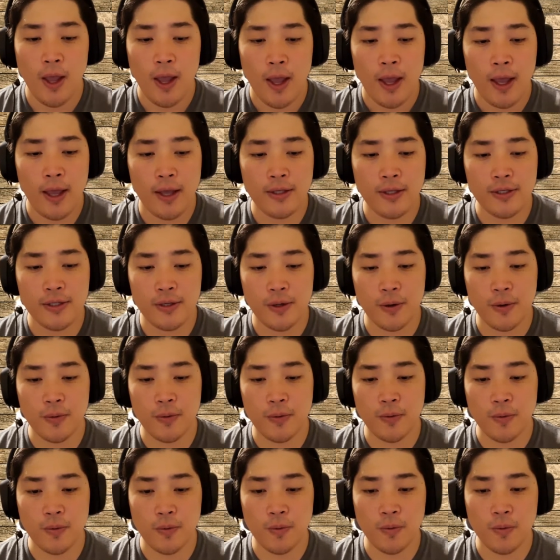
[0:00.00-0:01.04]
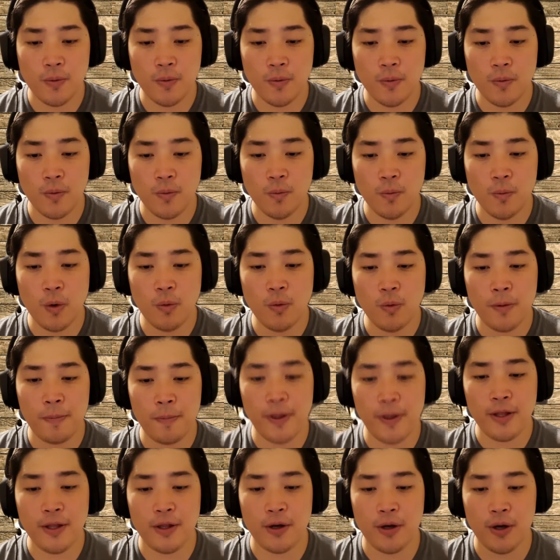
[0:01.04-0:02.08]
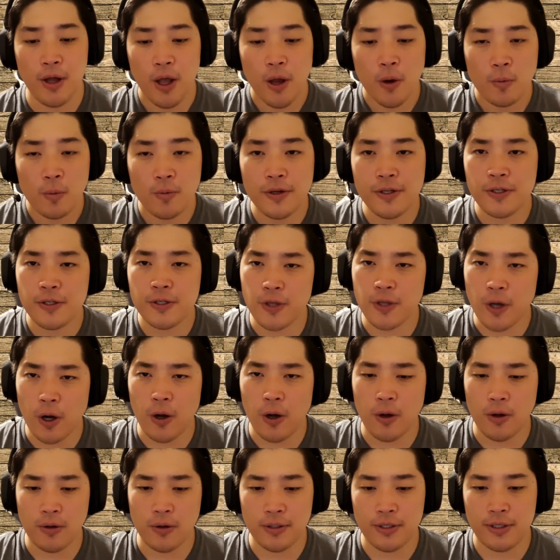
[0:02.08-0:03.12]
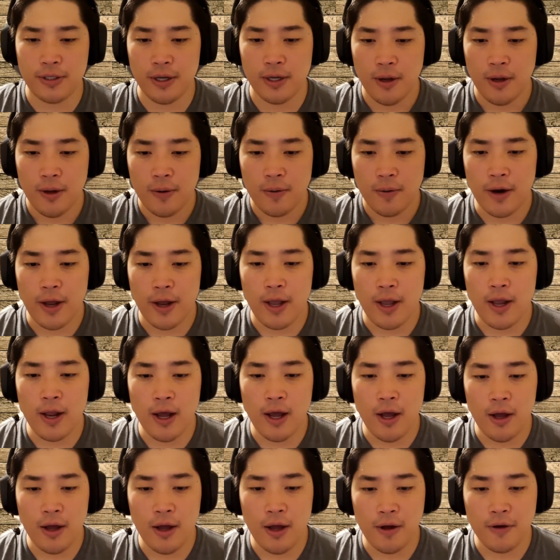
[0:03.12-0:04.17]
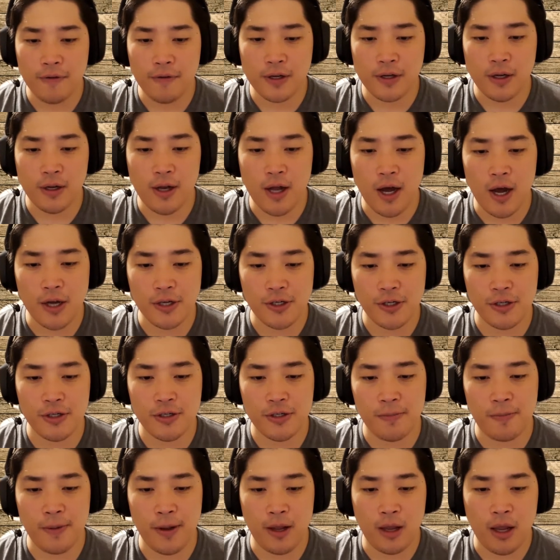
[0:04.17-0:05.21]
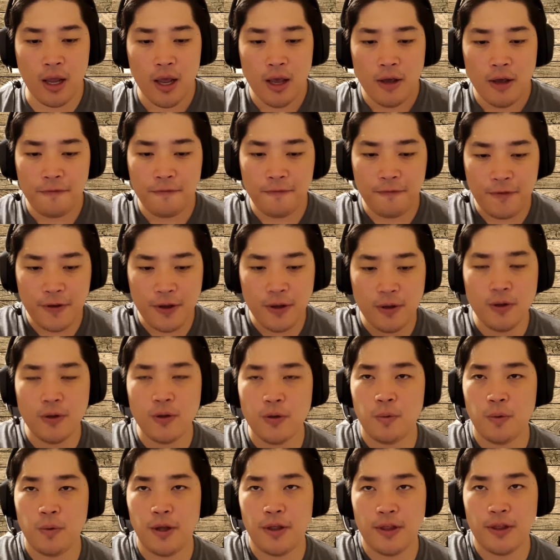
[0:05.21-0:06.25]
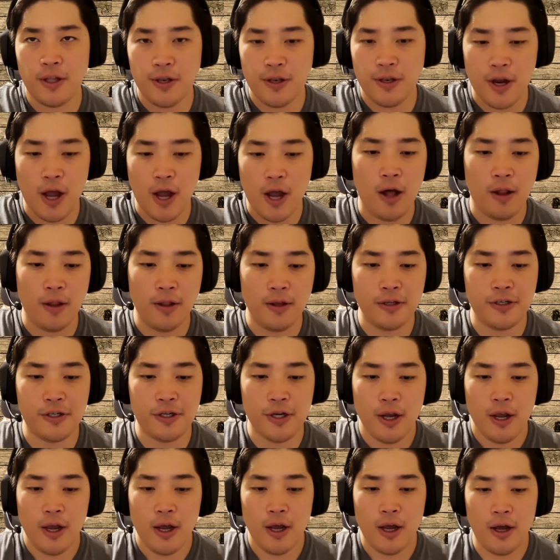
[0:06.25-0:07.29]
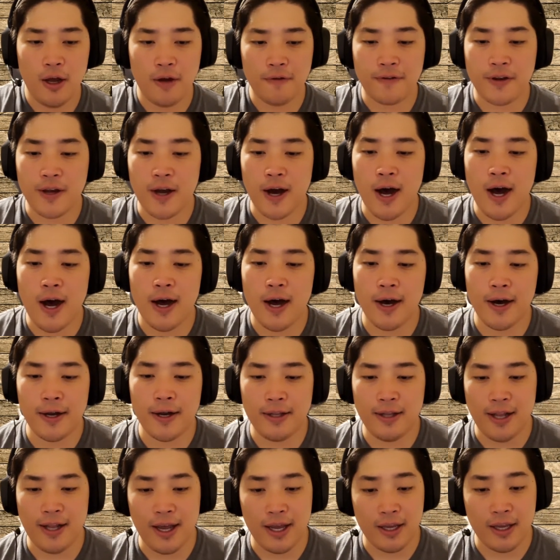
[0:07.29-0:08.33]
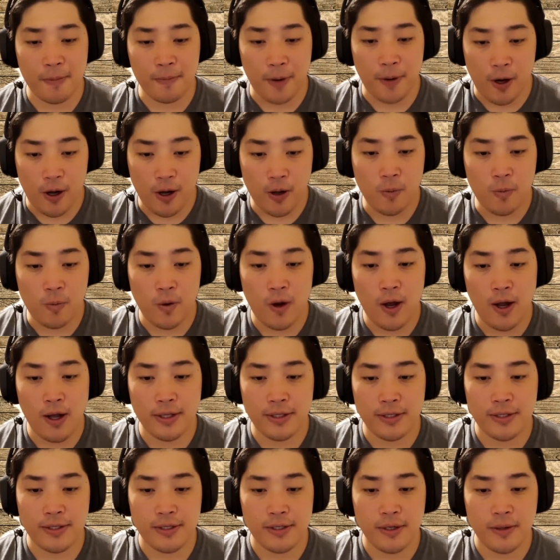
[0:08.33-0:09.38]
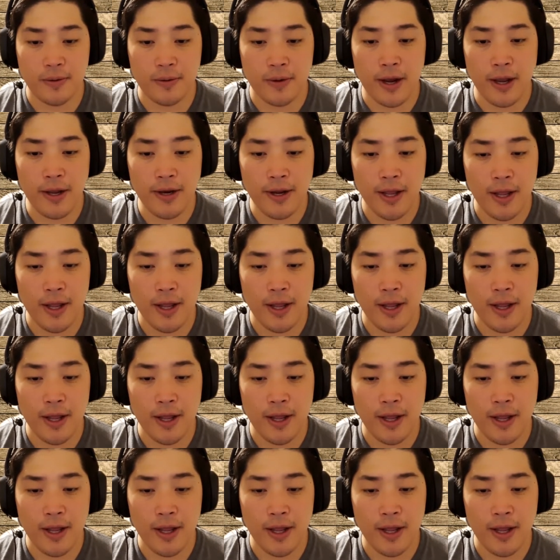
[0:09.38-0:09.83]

And so, what would be the result, right, of Colossians being filled with the knowledge uh, of God like Paul wants, right?